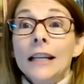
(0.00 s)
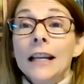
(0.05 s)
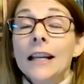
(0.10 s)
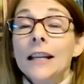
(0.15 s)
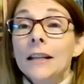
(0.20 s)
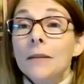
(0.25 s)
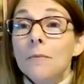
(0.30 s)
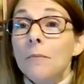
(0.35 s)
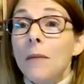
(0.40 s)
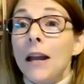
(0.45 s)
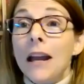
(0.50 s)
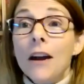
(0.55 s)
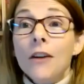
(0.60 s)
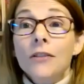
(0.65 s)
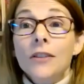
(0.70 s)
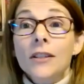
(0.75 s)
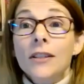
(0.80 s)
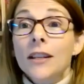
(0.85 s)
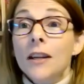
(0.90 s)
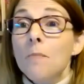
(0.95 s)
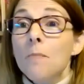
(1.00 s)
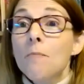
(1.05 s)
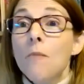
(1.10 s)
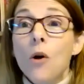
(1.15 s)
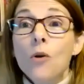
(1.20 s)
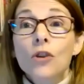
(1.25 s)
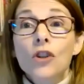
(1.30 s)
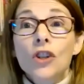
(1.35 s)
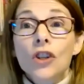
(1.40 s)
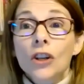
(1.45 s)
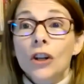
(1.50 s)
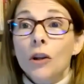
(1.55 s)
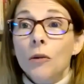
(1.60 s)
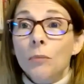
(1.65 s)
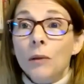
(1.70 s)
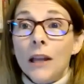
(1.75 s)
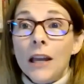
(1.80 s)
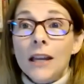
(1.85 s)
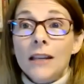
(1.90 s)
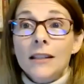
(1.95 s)
it, my house is an emotional
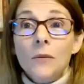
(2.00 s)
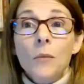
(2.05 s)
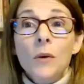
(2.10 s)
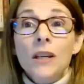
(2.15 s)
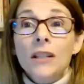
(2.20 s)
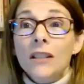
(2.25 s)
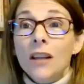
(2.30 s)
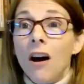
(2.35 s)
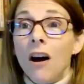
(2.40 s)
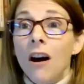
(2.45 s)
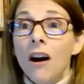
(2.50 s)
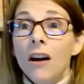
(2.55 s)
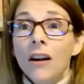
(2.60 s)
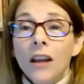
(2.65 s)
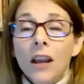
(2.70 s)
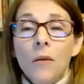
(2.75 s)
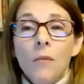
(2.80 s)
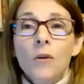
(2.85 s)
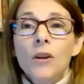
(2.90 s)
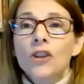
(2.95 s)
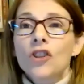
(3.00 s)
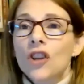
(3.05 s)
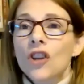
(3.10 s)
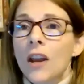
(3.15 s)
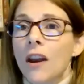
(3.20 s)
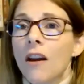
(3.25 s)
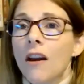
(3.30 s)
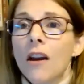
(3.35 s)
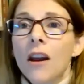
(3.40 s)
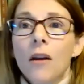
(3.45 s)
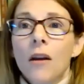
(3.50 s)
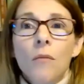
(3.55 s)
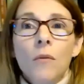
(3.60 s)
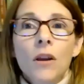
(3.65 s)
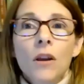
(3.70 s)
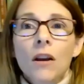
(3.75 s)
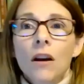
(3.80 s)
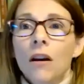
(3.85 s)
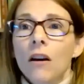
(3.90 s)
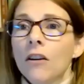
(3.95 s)
place and we talk and we share and
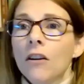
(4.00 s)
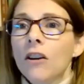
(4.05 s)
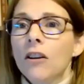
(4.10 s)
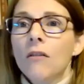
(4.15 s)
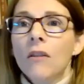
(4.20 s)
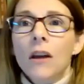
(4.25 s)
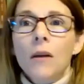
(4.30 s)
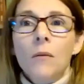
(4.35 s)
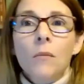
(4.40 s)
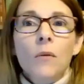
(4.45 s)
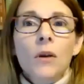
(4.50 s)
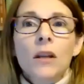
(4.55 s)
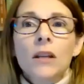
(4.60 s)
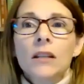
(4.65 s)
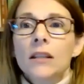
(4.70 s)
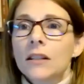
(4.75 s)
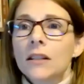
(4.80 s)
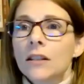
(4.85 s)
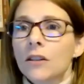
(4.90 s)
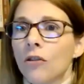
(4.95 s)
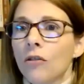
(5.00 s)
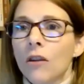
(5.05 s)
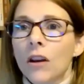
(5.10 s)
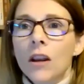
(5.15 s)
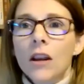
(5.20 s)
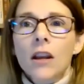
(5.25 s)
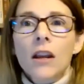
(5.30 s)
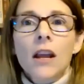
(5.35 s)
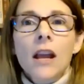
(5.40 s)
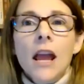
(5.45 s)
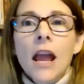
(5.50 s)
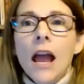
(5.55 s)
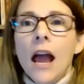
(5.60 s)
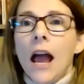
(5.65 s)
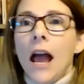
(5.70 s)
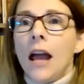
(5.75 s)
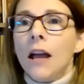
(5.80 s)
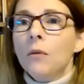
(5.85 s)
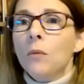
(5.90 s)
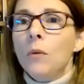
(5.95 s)
we argue and we disagree
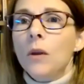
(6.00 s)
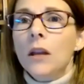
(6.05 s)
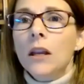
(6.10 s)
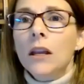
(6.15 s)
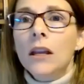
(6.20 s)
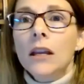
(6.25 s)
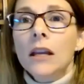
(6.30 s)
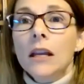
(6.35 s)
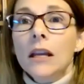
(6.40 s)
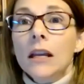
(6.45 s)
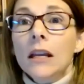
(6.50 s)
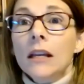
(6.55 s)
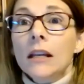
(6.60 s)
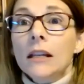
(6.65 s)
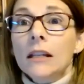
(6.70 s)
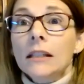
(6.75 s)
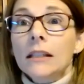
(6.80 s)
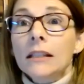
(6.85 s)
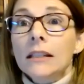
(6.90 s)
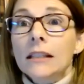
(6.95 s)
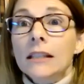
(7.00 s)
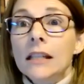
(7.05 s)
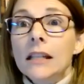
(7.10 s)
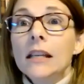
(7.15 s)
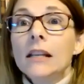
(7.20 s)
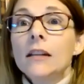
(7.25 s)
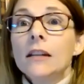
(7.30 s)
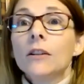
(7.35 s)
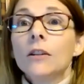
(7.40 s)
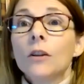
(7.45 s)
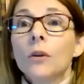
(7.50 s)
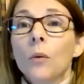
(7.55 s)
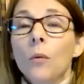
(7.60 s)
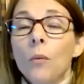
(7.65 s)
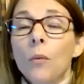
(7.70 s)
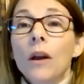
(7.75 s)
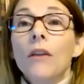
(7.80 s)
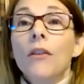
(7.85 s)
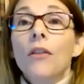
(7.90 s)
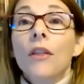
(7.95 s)
and we deal
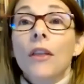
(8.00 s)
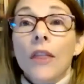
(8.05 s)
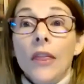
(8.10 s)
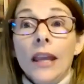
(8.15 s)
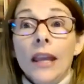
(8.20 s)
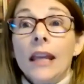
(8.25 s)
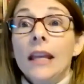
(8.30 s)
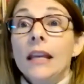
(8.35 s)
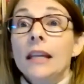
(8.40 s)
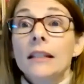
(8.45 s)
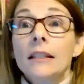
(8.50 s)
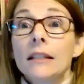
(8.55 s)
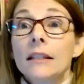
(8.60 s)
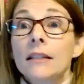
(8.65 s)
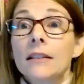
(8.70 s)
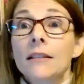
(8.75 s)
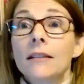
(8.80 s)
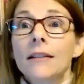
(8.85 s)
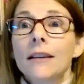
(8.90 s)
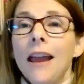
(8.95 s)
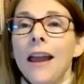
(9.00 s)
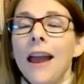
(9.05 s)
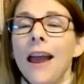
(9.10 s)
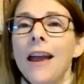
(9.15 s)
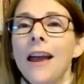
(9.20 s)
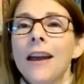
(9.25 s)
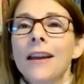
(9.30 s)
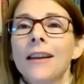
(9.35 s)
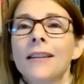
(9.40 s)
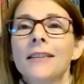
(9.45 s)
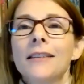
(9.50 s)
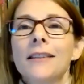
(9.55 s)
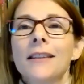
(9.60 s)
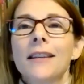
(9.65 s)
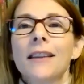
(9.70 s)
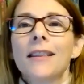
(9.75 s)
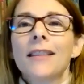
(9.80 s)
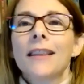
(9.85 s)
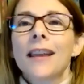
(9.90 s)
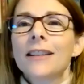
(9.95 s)
with things. And
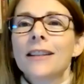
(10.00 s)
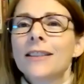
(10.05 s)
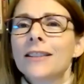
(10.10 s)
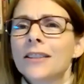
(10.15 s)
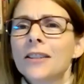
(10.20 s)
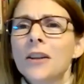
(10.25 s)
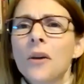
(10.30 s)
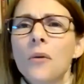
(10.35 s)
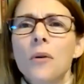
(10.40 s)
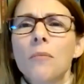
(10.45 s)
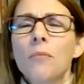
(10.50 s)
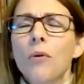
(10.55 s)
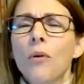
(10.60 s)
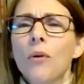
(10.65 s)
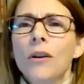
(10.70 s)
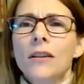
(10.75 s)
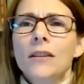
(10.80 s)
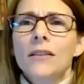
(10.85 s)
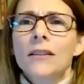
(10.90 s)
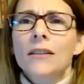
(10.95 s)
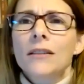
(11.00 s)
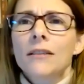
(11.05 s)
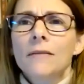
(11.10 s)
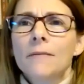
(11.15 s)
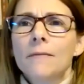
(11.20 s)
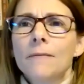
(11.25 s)
that's so important.